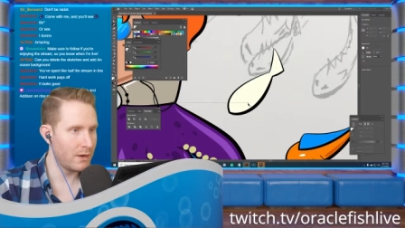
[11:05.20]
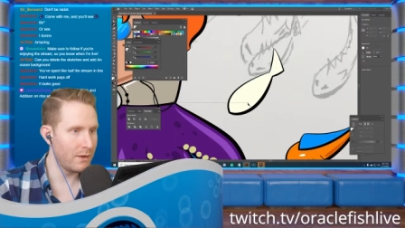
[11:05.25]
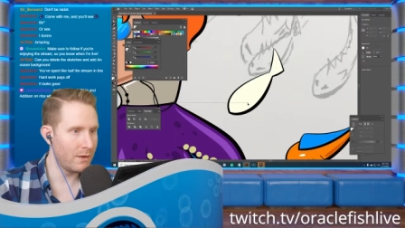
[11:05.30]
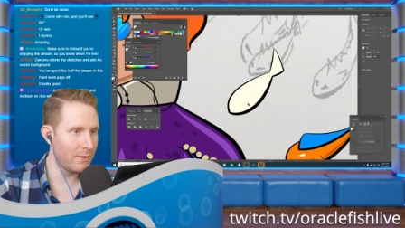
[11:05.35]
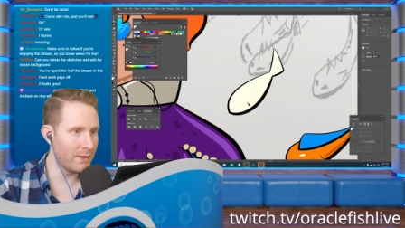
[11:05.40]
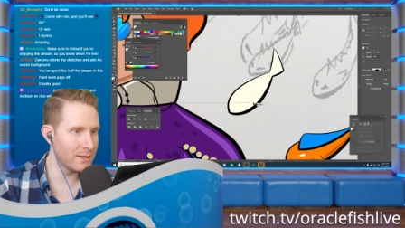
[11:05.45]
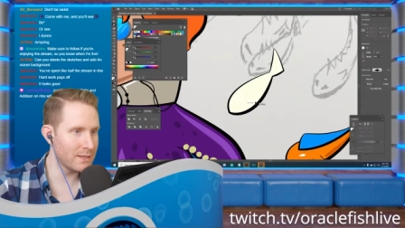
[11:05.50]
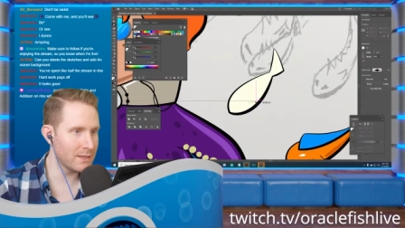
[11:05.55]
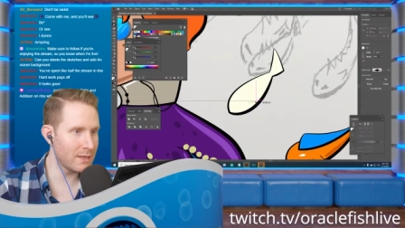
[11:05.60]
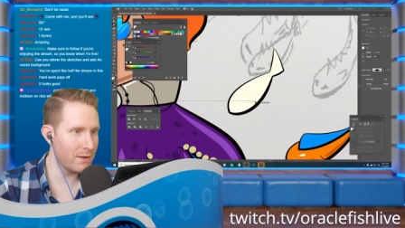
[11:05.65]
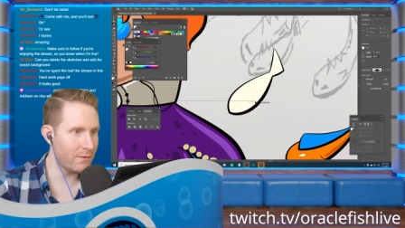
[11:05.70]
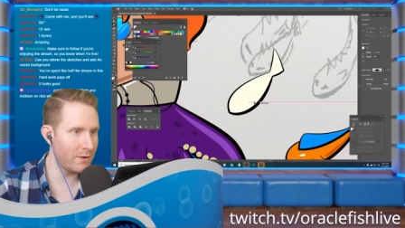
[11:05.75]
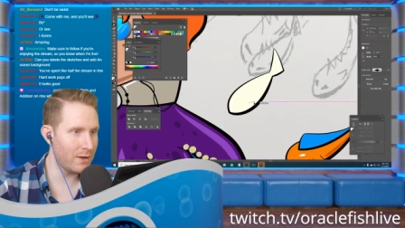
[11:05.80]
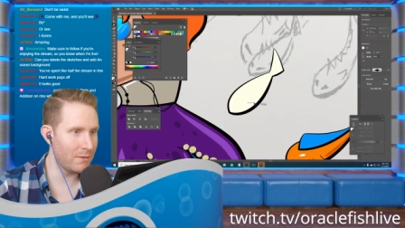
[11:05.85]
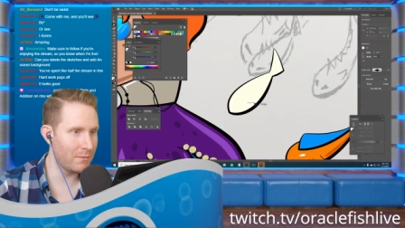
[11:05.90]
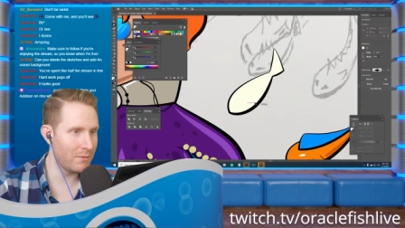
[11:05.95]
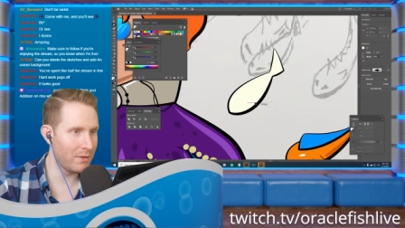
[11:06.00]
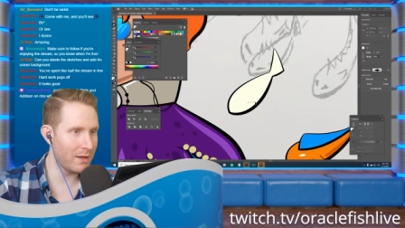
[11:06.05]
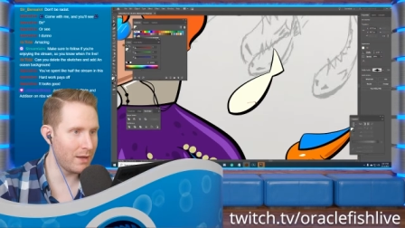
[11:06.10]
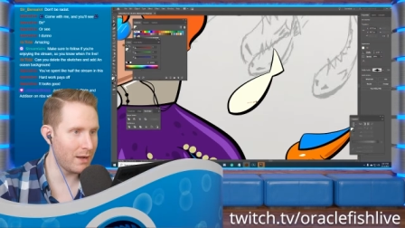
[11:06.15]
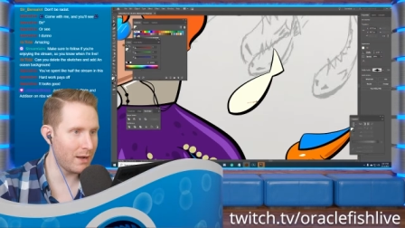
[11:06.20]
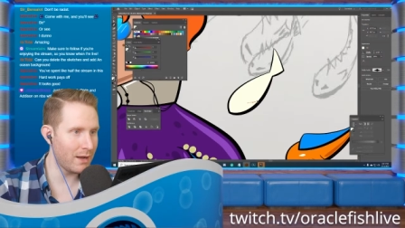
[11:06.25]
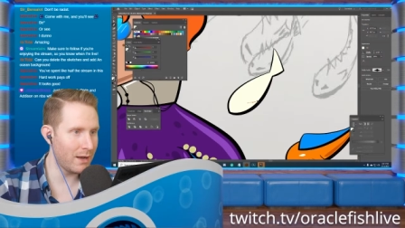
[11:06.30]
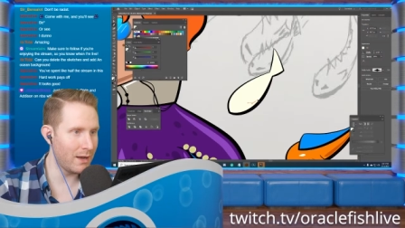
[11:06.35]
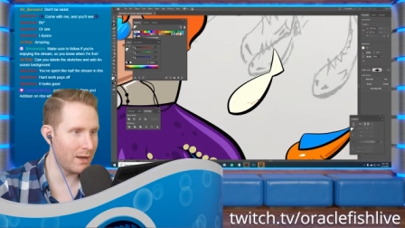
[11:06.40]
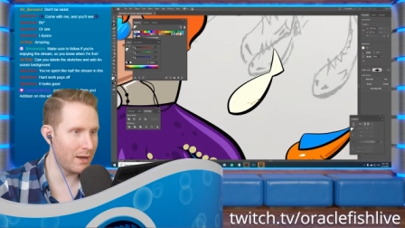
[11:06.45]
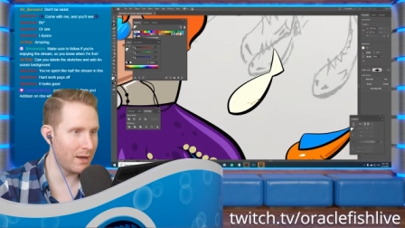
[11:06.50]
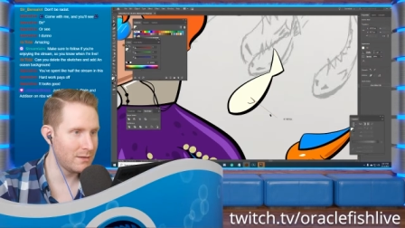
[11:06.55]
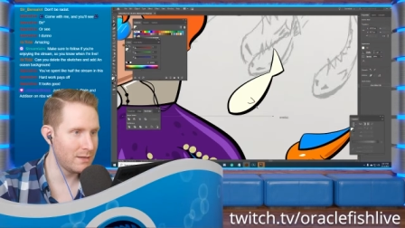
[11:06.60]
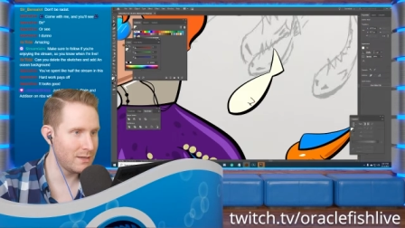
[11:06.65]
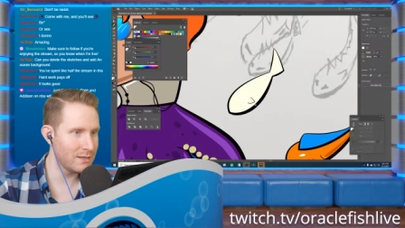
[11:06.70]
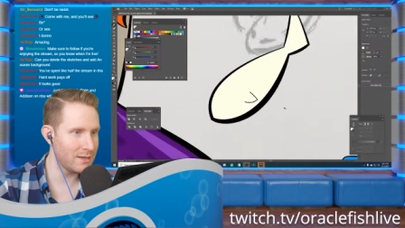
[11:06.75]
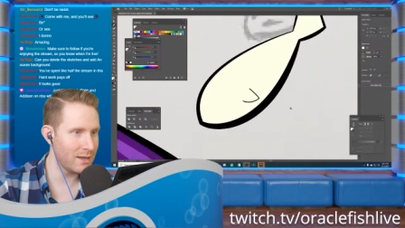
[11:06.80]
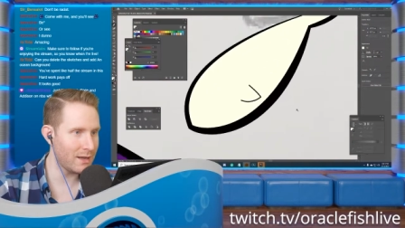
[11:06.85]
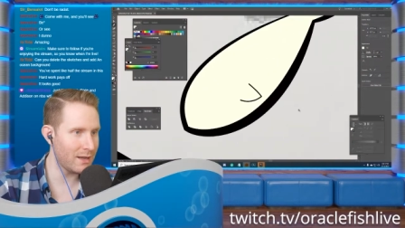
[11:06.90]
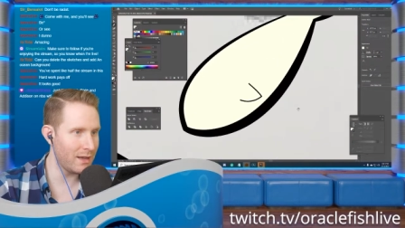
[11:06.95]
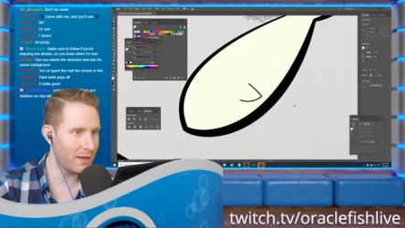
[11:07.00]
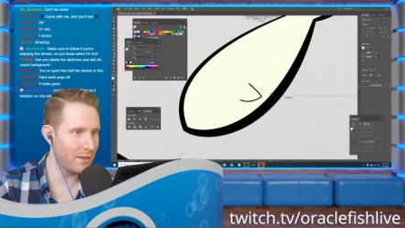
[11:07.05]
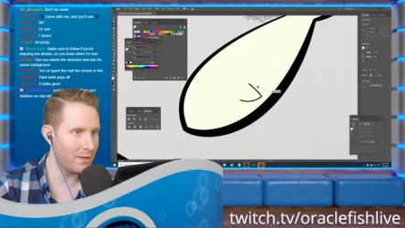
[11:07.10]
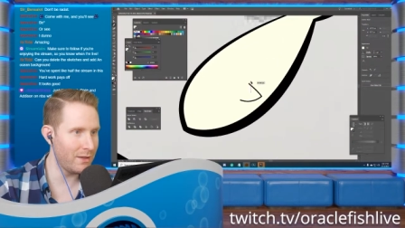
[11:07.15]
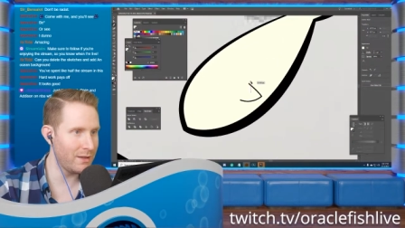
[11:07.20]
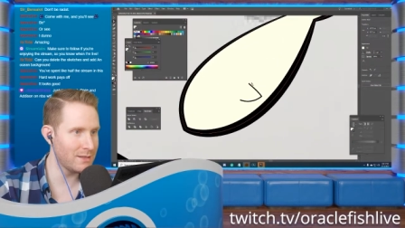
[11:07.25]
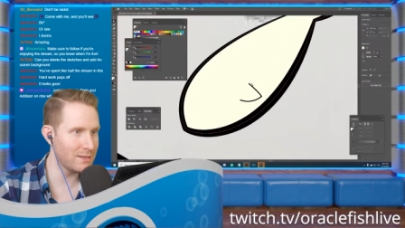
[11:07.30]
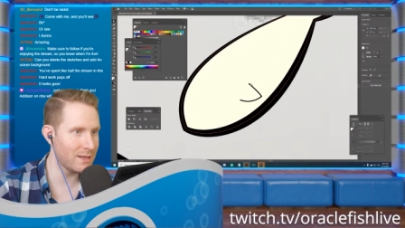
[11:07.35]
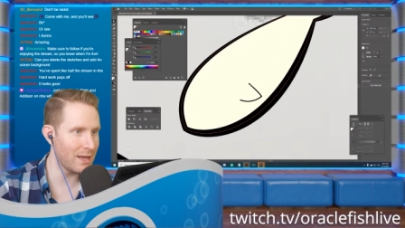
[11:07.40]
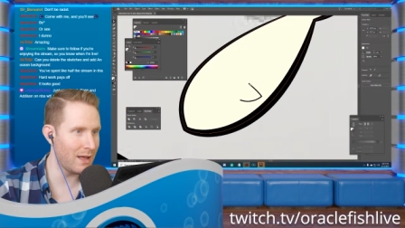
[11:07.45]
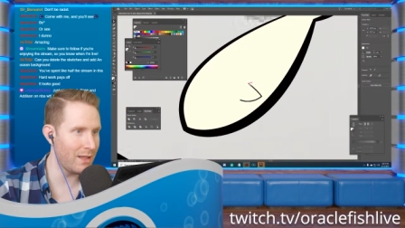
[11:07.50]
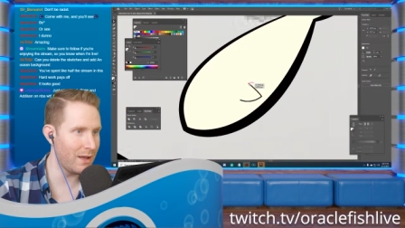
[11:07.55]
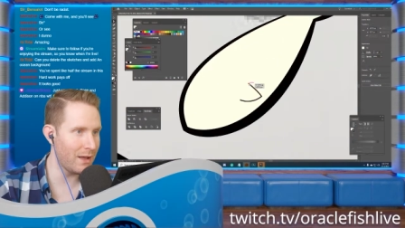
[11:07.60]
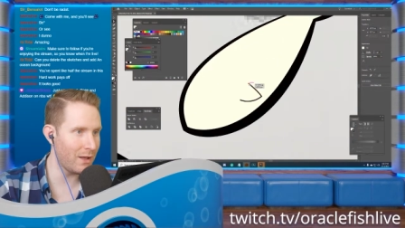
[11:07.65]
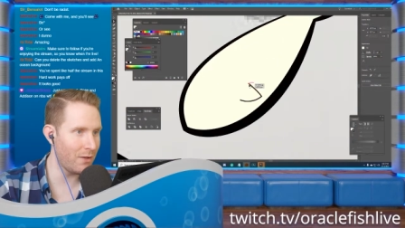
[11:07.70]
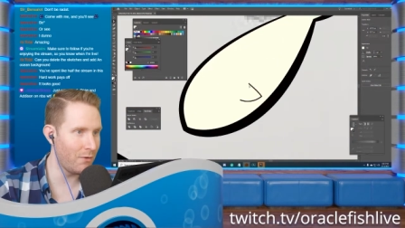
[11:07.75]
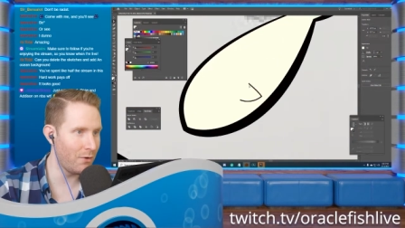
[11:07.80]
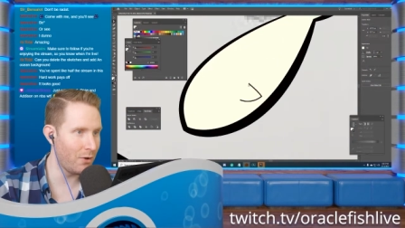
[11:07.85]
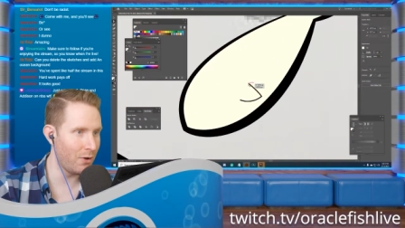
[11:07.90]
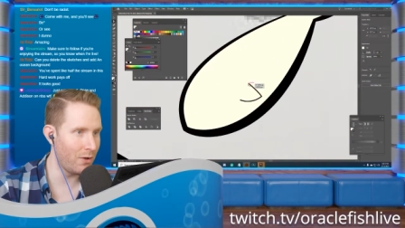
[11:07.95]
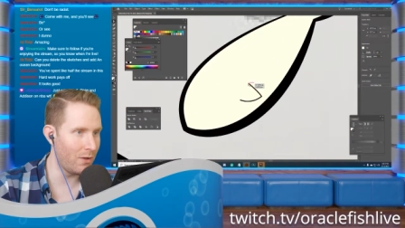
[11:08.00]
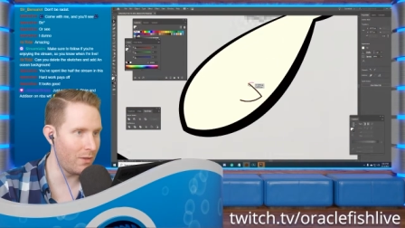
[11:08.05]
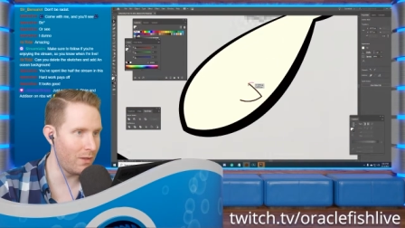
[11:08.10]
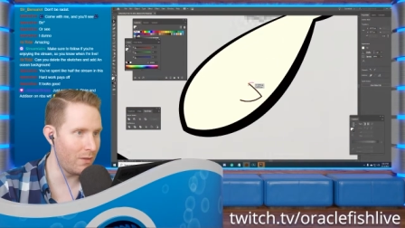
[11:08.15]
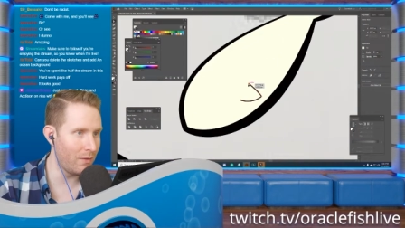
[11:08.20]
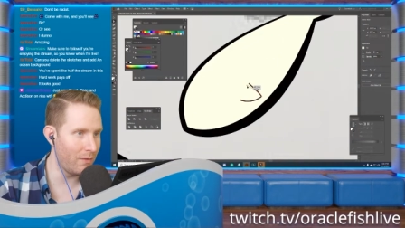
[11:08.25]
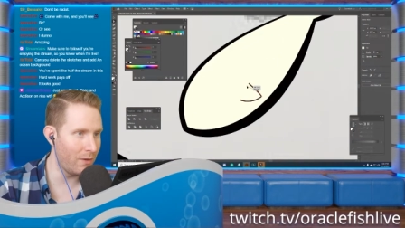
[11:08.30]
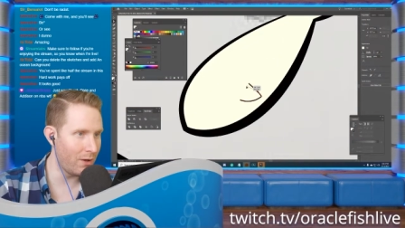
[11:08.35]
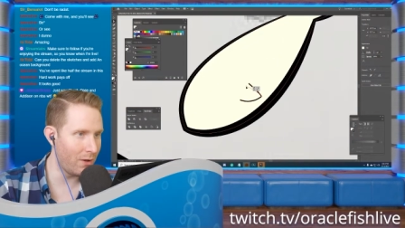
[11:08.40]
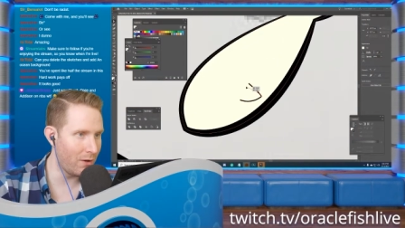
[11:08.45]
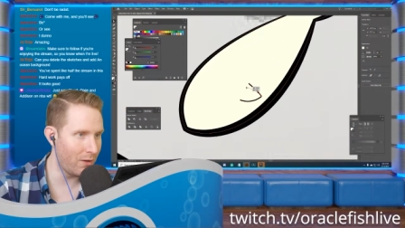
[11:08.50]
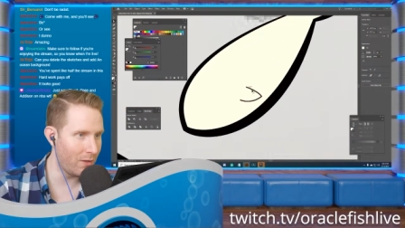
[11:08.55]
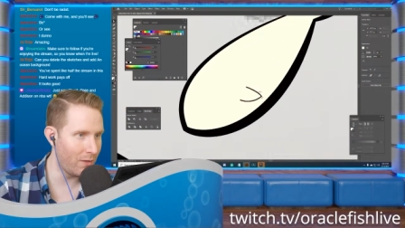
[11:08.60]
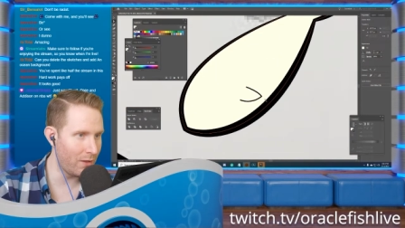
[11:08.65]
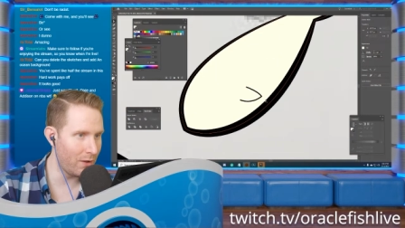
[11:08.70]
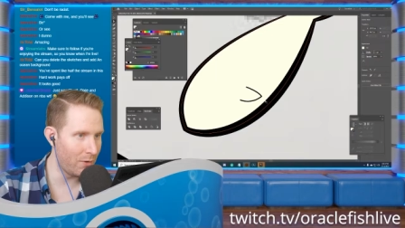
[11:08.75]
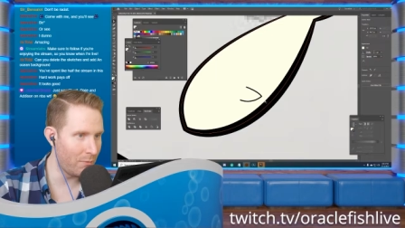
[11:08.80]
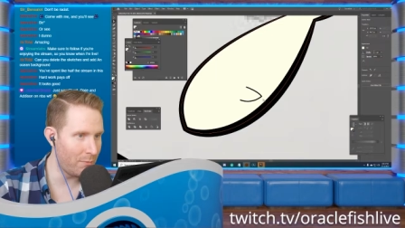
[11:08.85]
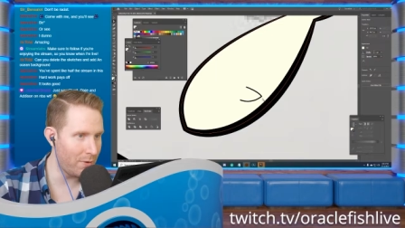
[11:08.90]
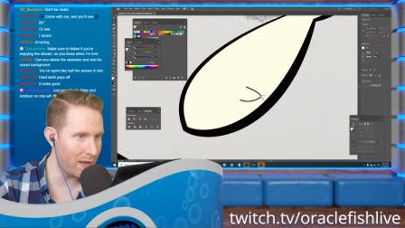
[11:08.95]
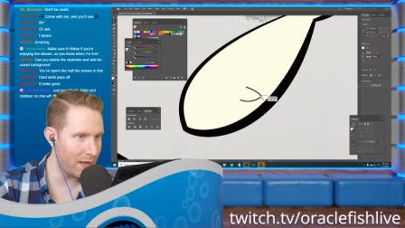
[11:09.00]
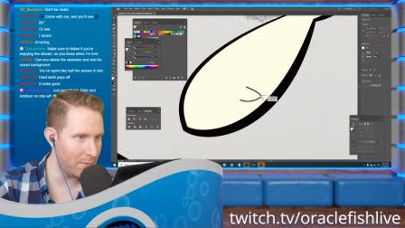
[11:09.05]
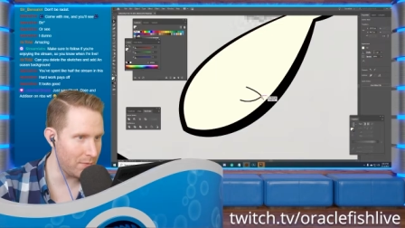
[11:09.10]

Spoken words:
let's give him like he's got like a little baby